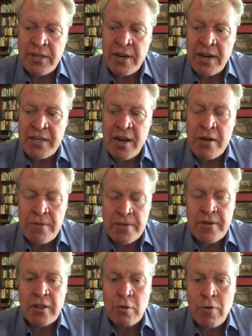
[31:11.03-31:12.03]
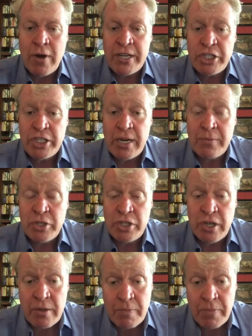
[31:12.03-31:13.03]
And I don't think The White Ship
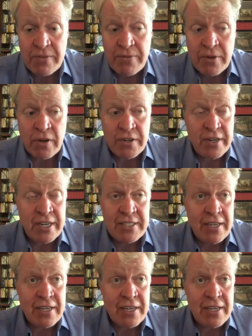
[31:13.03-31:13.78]
should be forgotten.